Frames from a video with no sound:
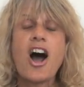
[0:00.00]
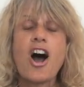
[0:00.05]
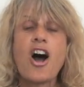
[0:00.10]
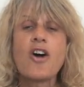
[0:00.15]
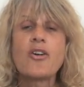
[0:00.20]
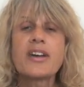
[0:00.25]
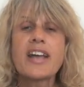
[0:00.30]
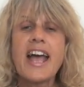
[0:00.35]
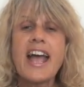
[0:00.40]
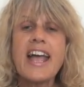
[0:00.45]

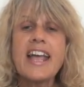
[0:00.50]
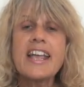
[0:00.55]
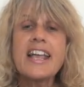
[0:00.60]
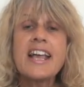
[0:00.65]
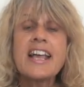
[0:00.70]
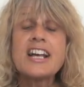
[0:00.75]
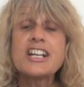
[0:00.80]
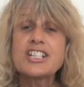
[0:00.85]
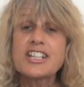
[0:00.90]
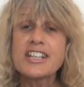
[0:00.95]
Okay,
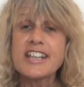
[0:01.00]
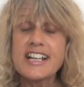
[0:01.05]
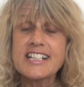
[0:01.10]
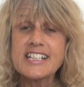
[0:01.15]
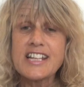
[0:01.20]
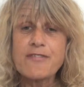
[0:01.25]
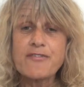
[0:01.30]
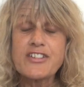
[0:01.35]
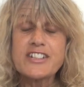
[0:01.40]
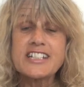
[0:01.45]
so that's
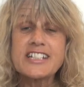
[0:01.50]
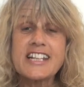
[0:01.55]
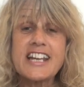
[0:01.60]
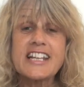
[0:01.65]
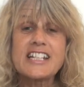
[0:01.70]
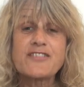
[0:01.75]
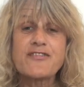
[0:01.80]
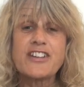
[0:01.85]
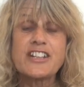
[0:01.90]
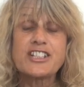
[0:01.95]
it for today's
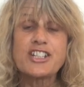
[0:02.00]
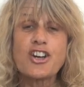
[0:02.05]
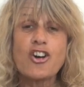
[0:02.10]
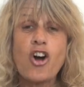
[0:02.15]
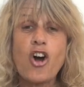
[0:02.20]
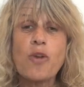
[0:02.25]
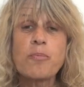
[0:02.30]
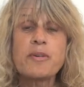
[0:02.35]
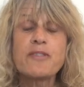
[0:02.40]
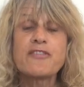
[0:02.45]
video.
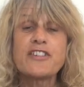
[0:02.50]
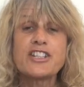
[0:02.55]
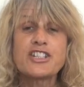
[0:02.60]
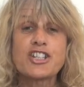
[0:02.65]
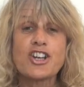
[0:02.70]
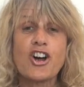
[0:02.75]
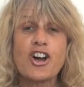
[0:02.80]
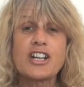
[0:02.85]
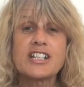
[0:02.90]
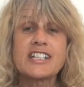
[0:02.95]
Hope you've
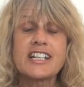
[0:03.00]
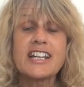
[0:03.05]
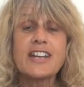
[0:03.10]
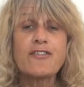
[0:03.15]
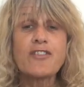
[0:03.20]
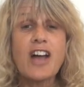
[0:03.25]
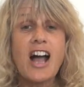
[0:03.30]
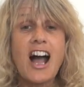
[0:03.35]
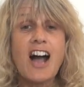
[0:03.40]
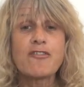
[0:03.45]
enjoyed it, and if you
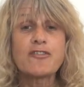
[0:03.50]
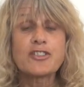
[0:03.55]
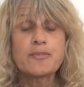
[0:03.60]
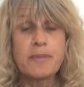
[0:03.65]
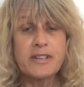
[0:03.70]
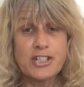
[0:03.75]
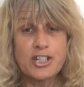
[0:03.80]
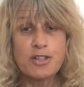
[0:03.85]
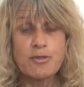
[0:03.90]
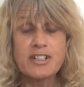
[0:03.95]
have, be
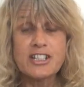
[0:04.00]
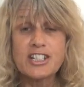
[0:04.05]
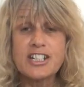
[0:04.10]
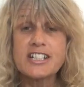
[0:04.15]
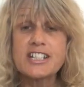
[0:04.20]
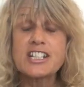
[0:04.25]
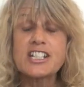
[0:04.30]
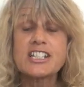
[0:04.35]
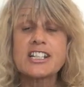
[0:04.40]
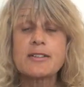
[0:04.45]
sure to
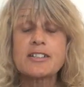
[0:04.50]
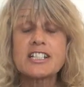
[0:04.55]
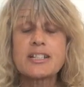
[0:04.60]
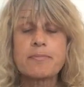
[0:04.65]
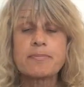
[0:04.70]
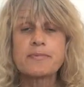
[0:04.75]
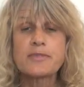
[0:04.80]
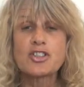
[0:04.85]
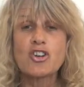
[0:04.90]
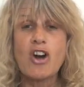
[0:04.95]
just
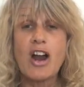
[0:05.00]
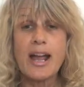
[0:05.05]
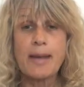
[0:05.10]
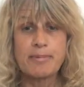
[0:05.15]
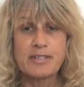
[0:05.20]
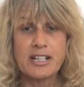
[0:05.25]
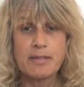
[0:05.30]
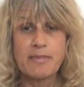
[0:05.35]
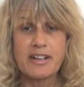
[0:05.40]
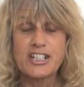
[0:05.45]
subscribe
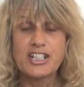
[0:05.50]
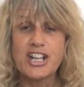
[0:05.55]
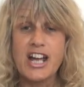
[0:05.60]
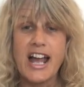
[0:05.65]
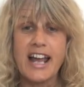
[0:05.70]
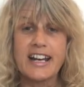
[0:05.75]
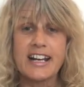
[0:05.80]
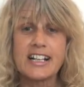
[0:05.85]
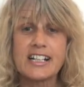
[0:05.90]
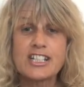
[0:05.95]
to my
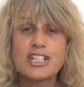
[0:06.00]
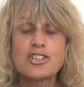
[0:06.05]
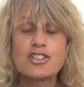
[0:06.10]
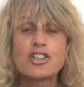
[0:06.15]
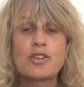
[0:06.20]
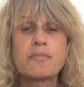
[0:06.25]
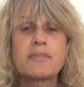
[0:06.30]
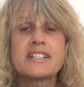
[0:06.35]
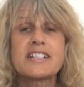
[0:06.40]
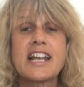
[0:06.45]
channel so you don't
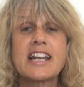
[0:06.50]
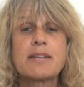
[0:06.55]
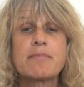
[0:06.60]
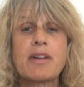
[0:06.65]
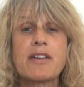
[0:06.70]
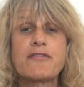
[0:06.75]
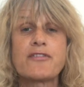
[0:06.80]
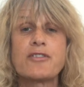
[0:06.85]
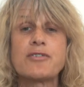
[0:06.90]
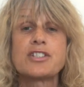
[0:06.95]
miss any of my
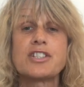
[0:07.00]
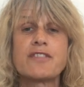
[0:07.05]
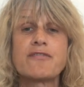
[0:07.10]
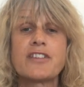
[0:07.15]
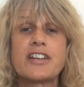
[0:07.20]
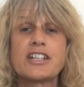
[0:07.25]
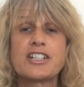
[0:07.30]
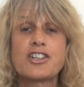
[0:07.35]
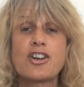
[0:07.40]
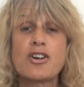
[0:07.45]
future
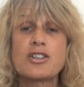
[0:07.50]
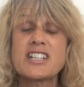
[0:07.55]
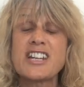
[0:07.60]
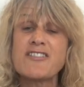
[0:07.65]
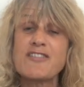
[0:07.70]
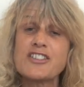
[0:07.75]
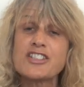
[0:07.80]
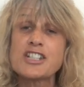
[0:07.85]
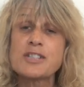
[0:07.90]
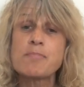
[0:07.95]
videos. And if you
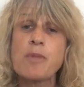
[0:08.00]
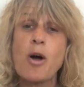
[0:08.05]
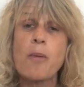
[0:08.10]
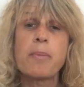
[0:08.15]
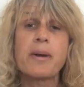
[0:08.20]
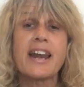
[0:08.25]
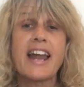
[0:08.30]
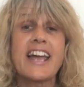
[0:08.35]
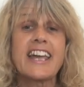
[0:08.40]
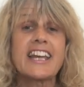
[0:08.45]
just pop a
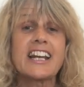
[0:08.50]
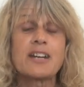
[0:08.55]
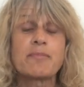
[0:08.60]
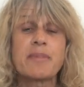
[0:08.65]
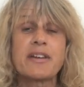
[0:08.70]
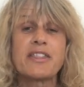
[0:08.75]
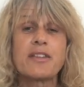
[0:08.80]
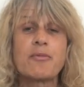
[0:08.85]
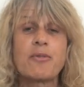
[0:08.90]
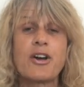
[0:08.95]
like, it'll mean
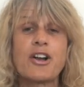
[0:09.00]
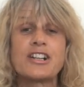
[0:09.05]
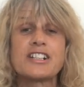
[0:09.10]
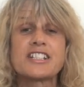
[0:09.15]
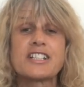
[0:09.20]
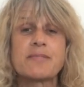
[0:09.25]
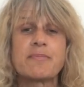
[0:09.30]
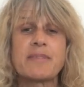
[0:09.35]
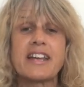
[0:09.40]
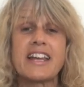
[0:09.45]
the world to
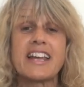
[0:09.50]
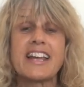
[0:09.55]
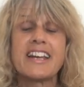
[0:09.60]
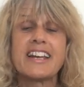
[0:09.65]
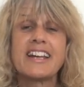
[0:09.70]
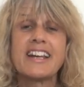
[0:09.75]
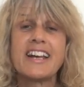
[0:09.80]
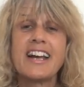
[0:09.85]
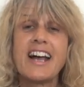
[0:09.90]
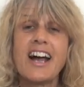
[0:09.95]
me.
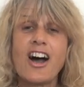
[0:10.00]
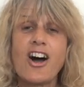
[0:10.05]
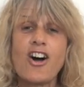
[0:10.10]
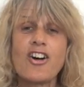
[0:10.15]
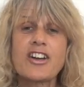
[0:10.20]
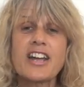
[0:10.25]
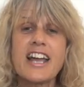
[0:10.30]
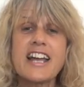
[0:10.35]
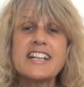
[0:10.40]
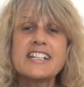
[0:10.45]

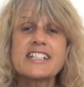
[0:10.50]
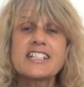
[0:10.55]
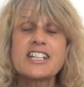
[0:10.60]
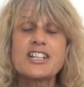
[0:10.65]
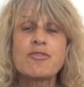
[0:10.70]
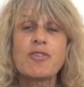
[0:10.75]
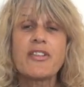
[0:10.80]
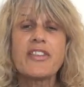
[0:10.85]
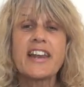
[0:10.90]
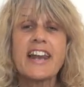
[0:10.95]
Okay, see you
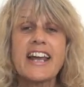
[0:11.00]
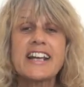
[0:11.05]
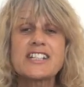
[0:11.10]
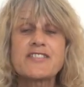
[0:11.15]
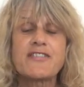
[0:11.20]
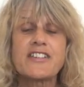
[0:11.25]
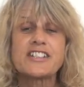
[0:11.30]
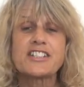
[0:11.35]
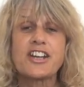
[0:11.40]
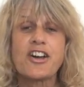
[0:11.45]
on the next
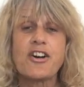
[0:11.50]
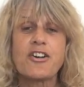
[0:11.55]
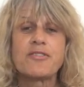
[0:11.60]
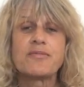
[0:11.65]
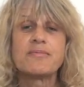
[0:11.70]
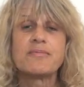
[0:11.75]
video.